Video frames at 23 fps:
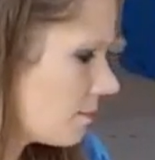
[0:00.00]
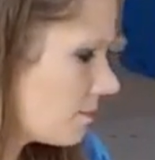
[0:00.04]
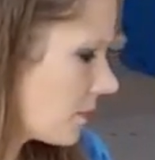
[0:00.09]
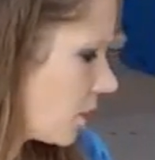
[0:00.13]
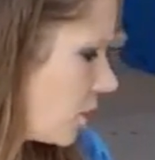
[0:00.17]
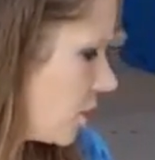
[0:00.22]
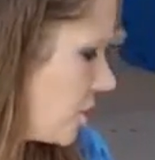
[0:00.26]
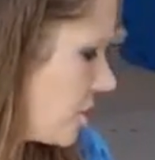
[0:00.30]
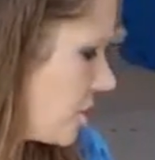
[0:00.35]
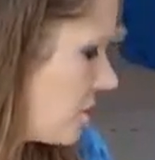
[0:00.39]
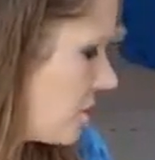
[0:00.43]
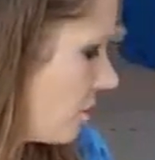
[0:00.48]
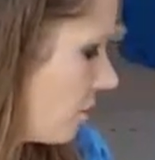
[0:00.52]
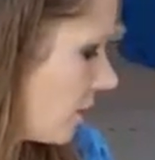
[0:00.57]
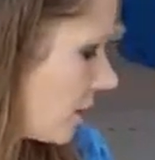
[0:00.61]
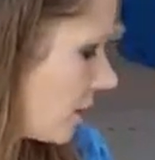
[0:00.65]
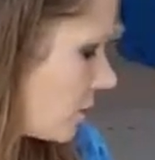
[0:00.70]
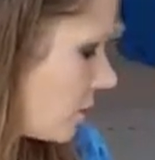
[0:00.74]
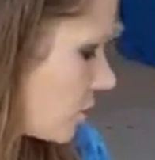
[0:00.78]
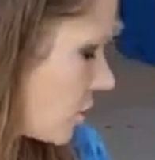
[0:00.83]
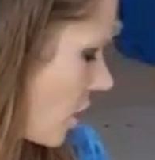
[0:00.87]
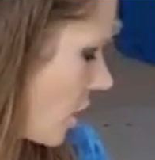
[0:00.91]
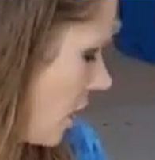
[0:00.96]
Cute
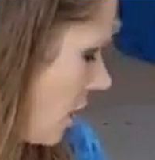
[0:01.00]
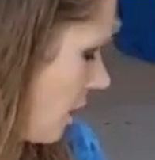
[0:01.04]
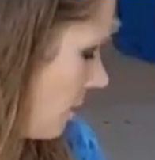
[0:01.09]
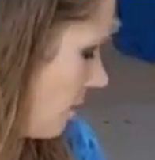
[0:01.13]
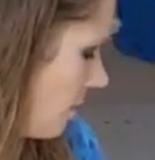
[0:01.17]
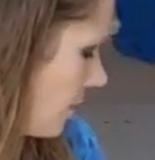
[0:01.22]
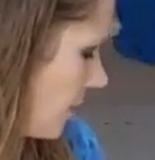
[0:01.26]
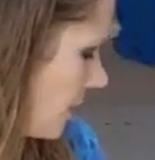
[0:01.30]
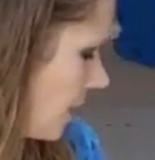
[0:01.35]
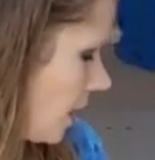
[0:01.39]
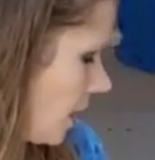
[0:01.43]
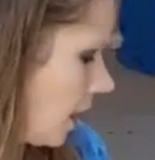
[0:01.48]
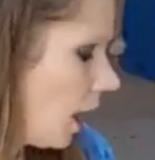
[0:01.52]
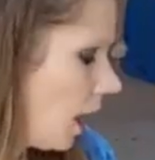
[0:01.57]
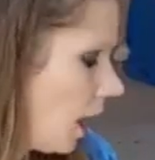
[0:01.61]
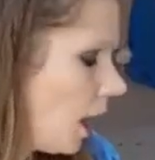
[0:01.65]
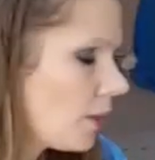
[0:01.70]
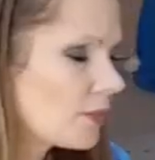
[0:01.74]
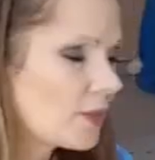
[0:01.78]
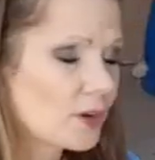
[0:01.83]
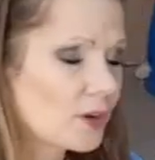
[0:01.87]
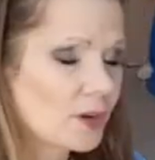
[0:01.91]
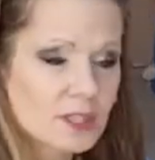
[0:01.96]
little shop.
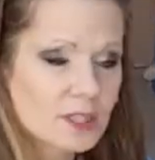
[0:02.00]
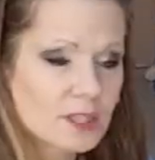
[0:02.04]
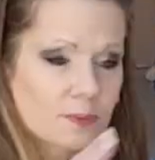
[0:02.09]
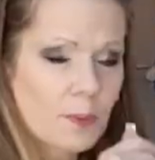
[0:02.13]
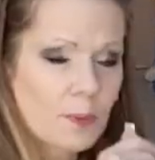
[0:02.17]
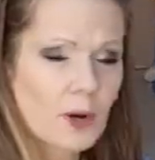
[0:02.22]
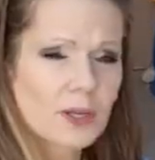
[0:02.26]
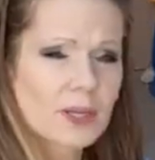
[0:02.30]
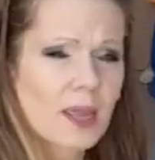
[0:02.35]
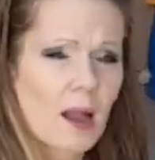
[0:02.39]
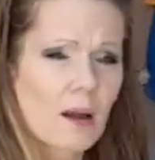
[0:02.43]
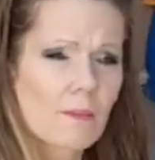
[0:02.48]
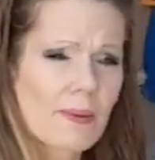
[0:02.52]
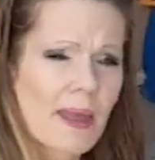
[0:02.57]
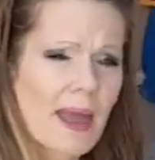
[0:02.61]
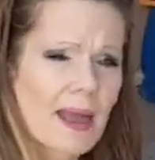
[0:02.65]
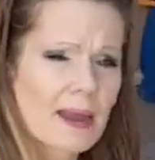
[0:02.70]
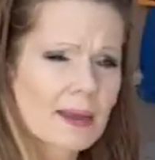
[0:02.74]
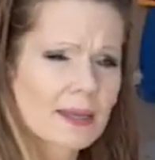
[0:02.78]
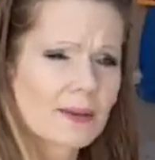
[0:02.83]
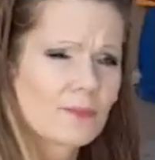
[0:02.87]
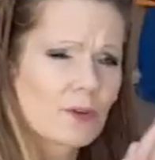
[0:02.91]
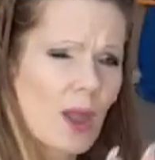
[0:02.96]
There is parking out
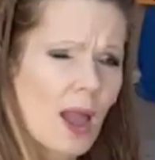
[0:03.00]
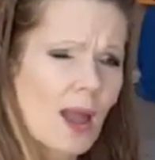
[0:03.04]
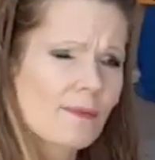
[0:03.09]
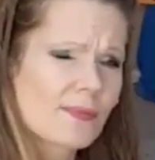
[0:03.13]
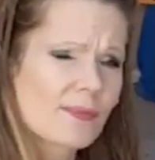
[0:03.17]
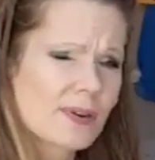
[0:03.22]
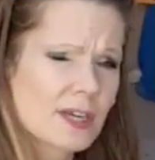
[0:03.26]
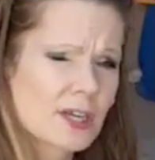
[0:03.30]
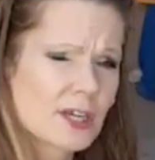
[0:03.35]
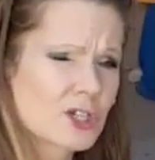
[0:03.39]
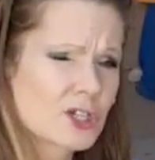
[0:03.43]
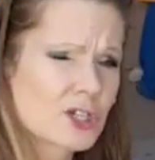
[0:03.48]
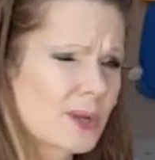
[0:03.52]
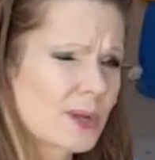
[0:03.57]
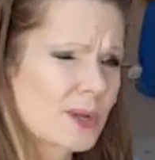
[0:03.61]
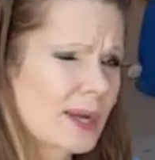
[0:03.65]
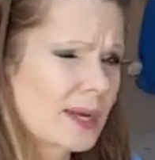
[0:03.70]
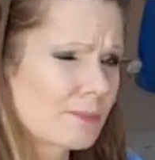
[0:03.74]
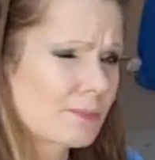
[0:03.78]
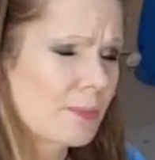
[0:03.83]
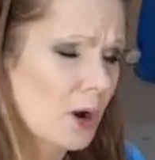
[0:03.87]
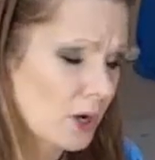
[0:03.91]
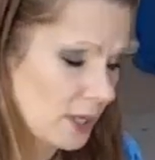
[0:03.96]
back if you have an issue
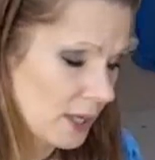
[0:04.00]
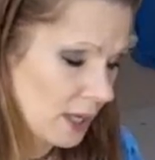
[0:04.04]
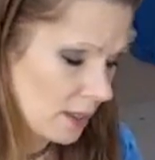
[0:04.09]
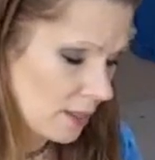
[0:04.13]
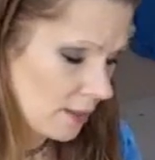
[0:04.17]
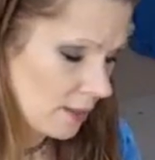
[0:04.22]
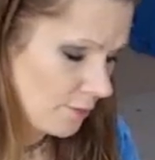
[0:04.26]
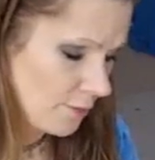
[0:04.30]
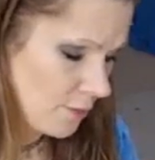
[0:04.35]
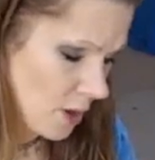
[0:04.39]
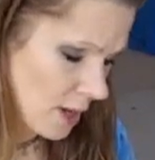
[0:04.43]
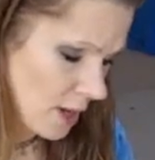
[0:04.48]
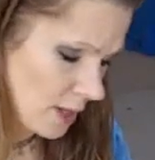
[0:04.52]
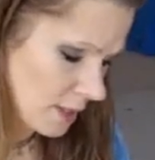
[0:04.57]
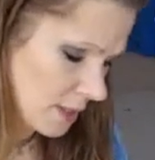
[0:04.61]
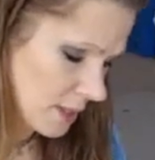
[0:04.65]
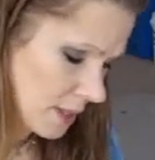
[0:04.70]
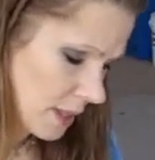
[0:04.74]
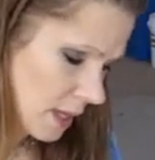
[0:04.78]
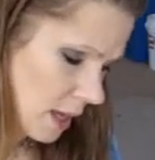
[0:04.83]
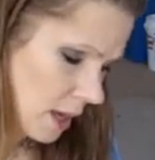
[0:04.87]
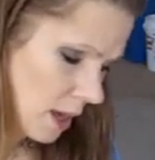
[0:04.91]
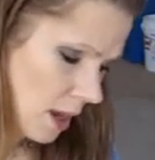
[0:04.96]
getting parking in the
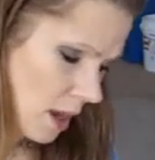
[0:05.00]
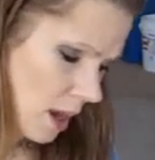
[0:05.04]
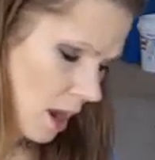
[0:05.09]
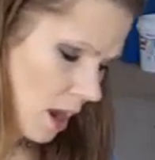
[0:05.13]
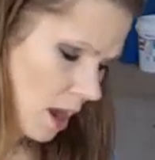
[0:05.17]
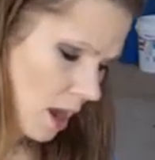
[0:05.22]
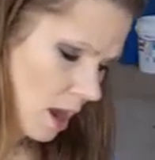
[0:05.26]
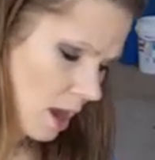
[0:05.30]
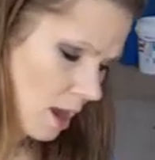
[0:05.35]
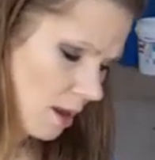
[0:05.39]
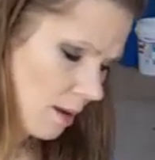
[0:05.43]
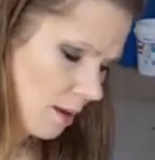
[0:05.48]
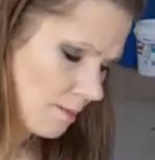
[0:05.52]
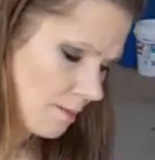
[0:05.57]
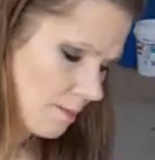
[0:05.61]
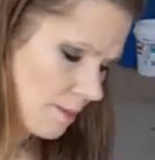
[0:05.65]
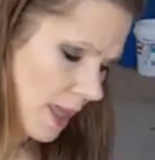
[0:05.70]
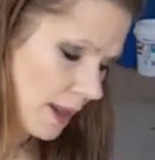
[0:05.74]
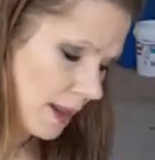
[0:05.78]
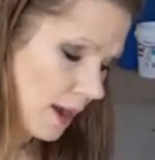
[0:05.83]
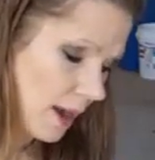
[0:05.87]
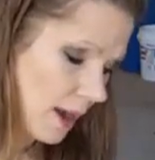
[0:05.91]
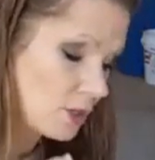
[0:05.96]
front.
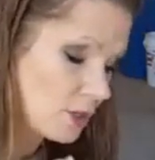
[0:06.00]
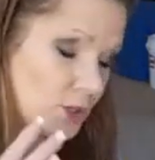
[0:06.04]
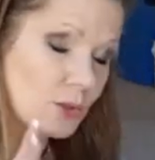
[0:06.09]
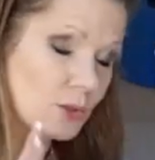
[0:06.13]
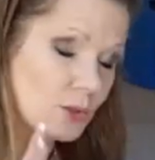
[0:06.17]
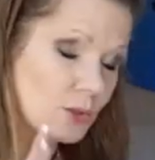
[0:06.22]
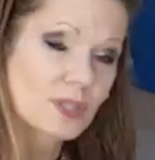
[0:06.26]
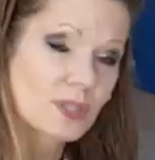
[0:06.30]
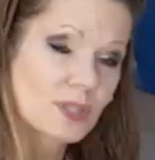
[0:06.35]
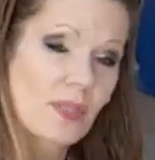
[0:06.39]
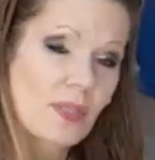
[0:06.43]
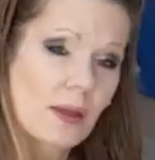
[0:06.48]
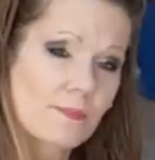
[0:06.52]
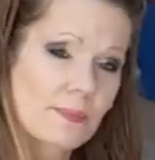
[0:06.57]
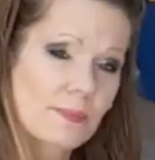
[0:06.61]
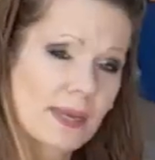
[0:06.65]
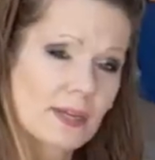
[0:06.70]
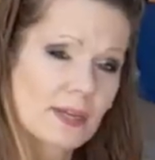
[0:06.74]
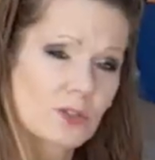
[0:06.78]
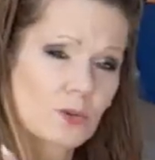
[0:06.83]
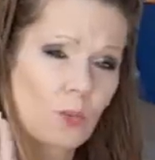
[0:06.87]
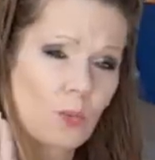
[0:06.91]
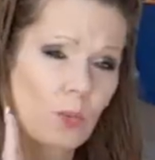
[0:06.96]
And I do say that
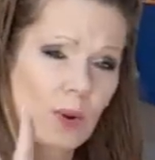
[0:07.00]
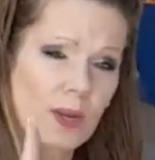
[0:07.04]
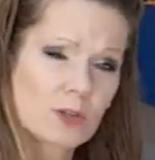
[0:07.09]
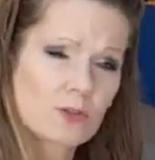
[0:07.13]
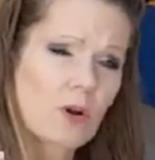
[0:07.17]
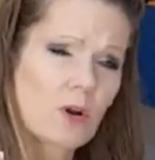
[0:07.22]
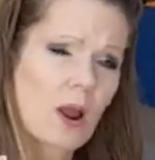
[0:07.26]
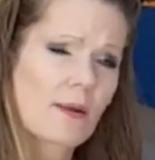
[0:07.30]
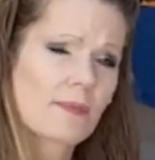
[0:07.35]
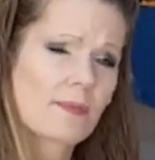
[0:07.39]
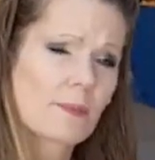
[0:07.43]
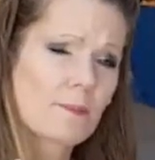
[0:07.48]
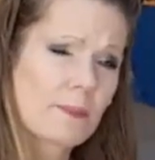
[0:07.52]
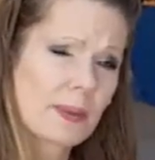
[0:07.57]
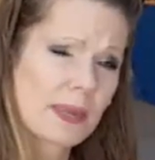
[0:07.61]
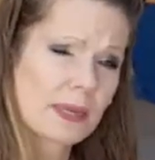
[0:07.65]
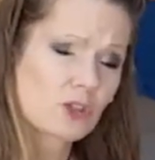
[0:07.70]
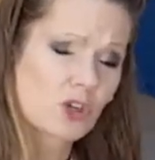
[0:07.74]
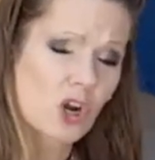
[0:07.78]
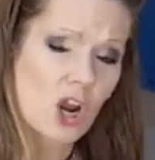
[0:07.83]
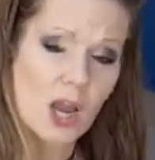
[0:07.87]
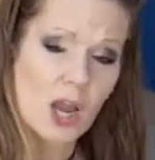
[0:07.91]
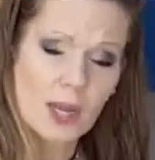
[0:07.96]
because we drive a big
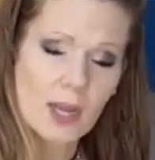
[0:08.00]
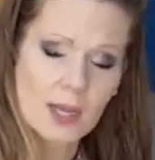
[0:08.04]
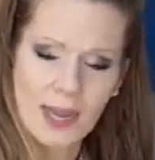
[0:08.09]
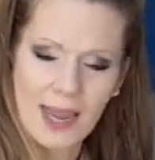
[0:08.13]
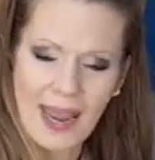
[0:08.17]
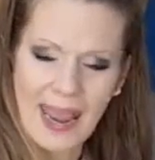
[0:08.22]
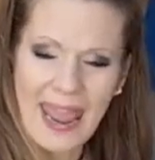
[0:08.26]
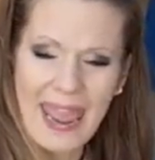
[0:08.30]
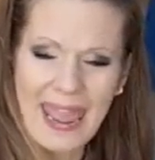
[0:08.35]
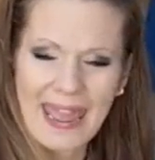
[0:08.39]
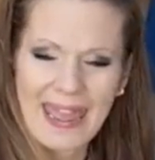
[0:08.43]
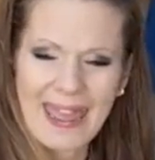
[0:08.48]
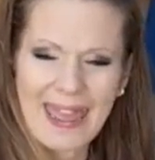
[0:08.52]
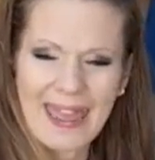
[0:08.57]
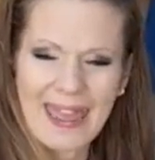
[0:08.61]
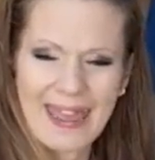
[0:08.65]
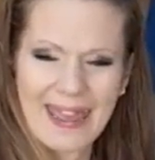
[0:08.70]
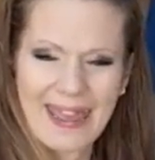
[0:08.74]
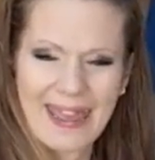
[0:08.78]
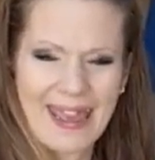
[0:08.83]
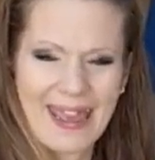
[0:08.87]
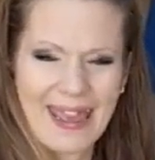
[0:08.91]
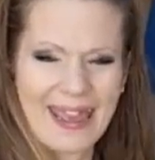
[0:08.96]
truck
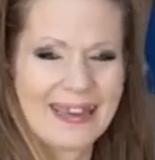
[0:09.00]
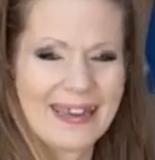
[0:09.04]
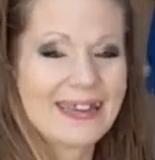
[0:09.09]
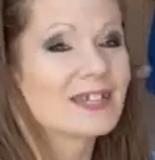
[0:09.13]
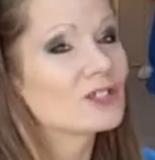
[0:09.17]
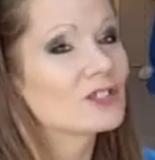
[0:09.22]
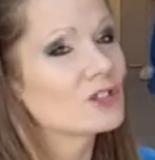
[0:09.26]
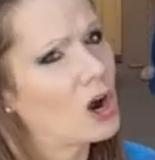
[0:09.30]
and it's